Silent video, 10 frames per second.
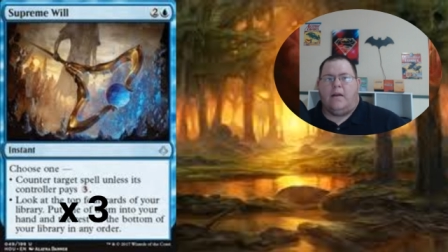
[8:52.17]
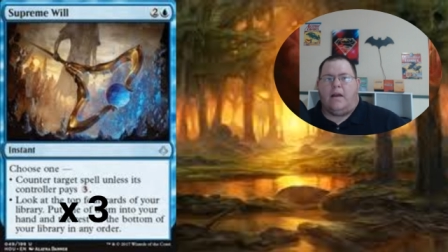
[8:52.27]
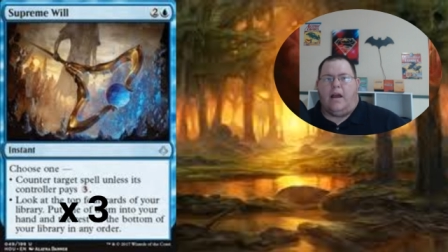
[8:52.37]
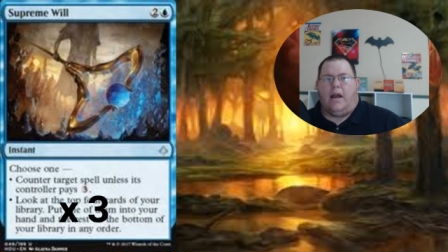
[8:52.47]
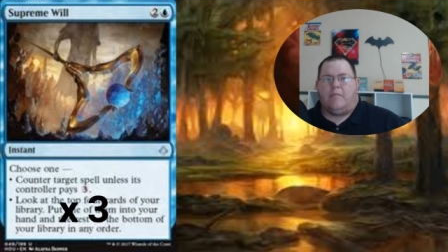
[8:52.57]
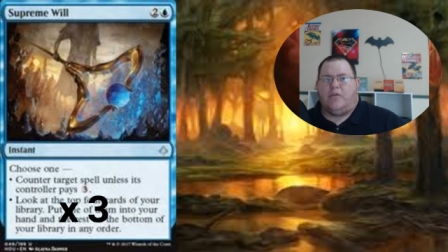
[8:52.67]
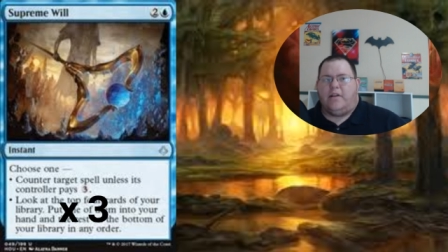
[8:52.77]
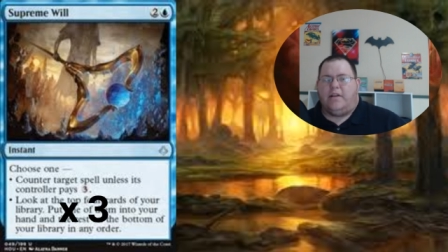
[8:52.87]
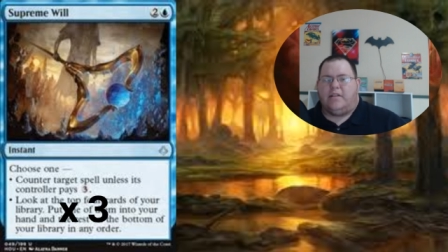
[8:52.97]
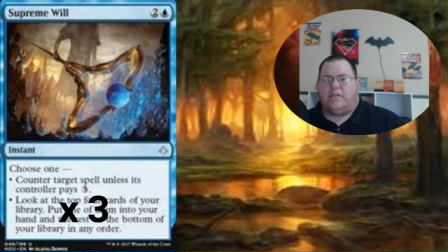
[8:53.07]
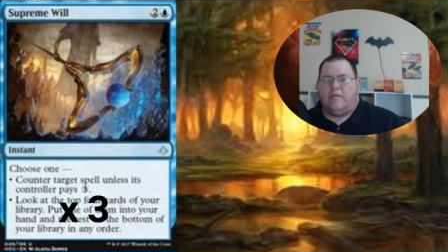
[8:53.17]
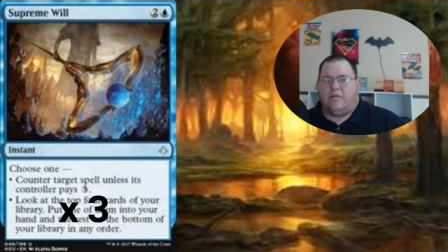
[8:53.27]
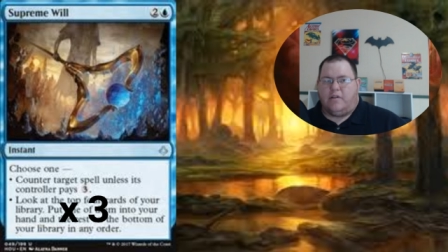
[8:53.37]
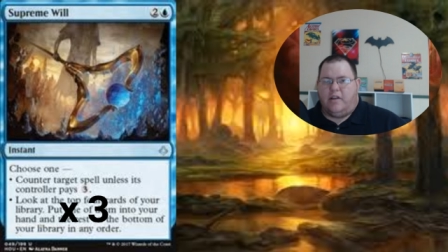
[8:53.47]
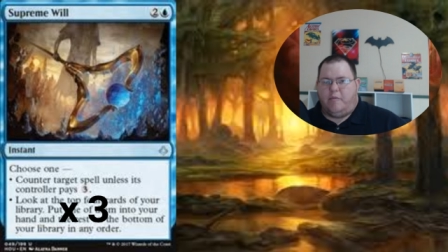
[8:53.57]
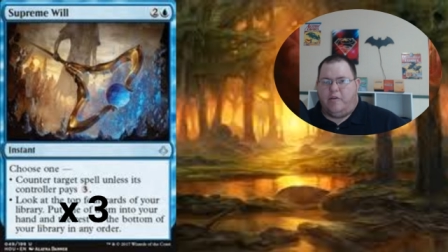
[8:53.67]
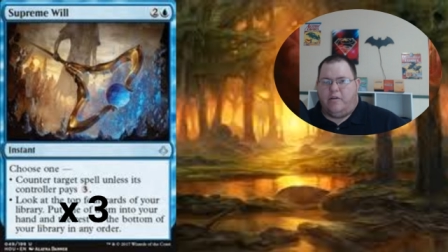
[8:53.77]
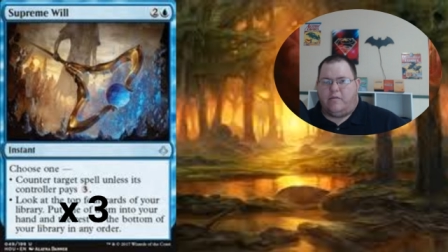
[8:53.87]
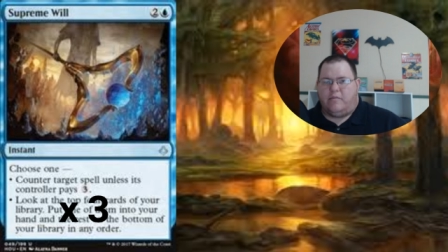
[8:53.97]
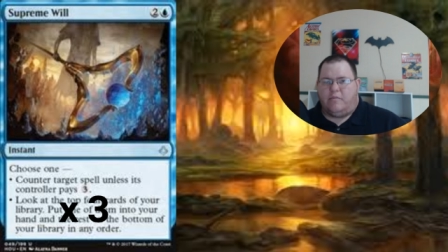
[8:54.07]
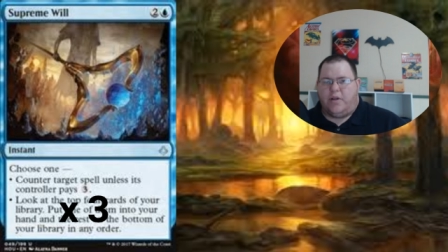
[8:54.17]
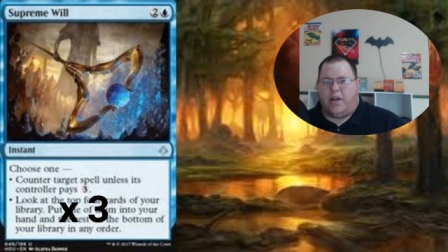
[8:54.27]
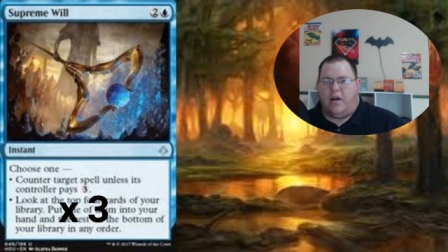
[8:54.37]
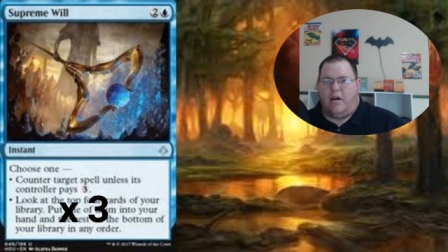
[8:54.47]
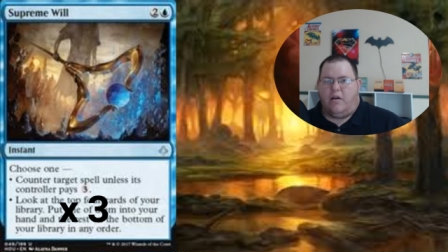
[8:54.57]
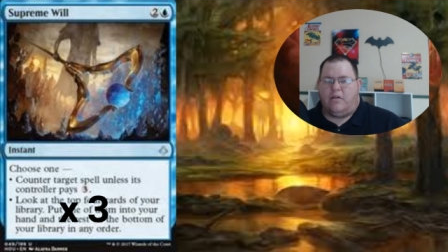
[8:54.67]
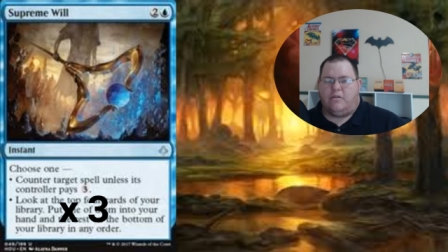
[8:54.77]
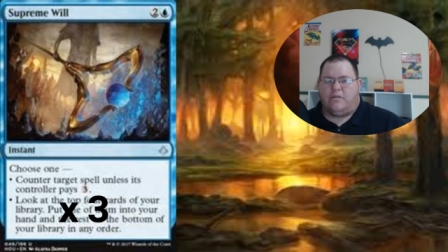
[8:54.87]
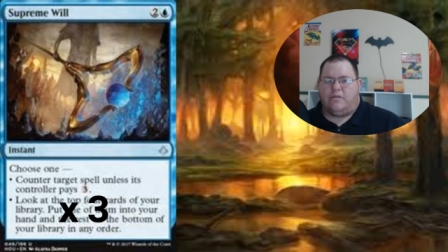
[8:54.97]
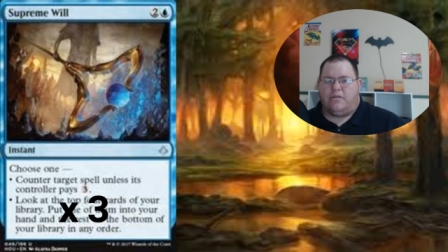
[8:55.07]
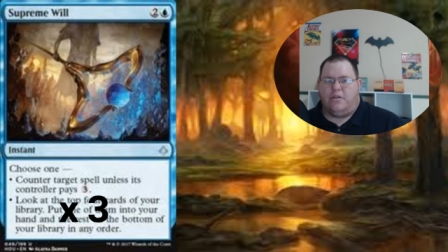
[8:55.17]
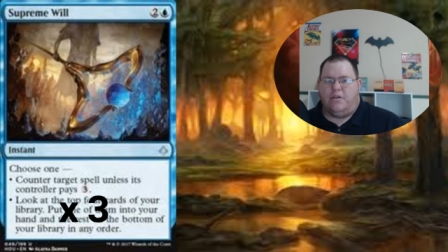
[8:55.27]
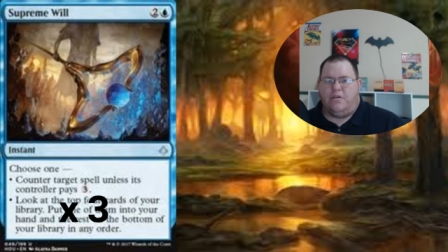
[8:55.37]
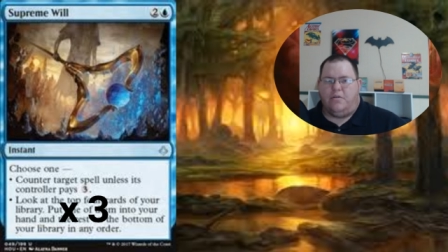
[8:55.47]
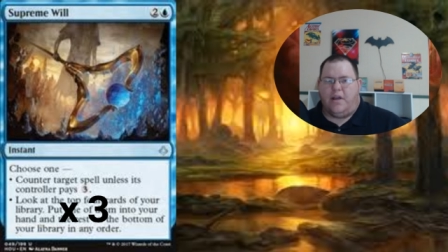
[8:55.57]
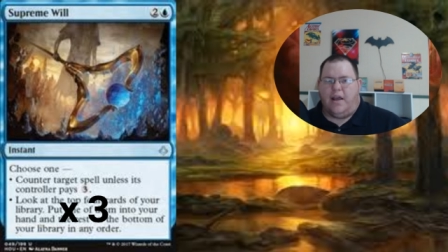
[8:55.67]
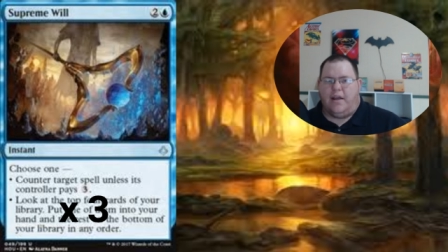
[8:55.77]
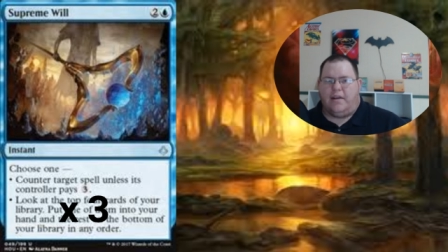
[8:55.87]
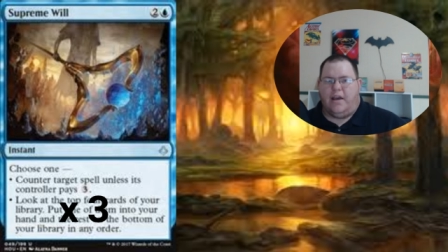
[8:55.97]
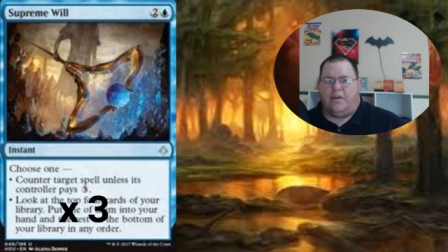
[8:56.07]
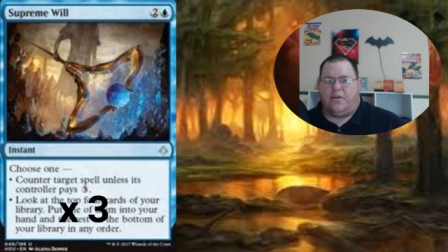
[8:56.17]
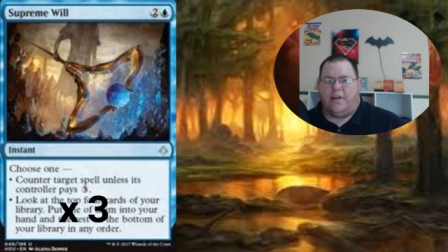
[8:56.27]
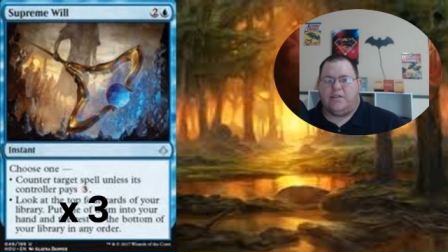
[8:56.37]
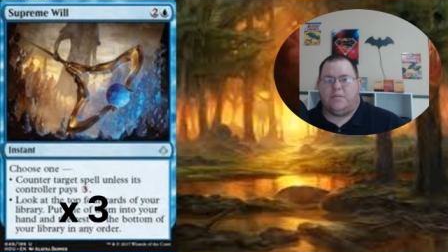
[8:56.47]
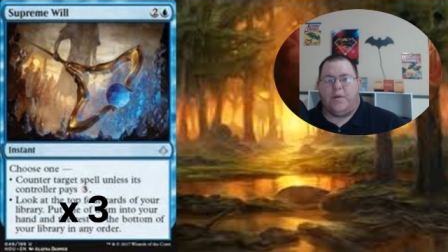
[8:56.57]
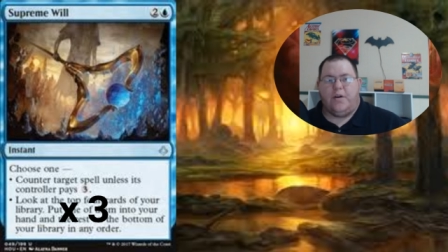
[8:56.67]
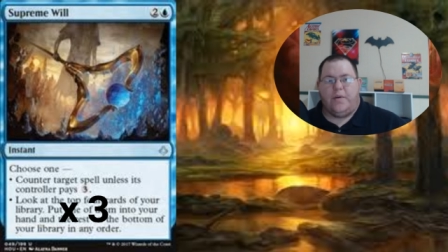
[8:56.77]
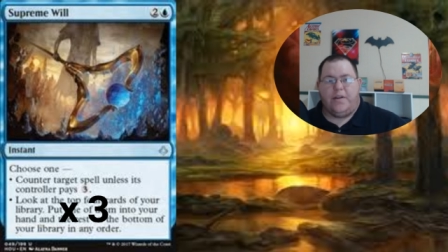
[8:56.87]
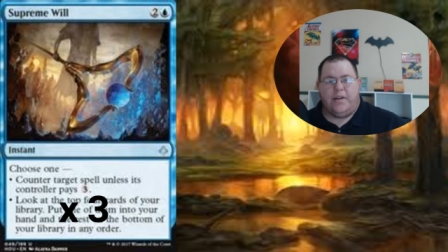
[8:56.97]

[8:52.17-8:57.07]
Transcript: I'm running this over Glimmer because you can counter a spell with it.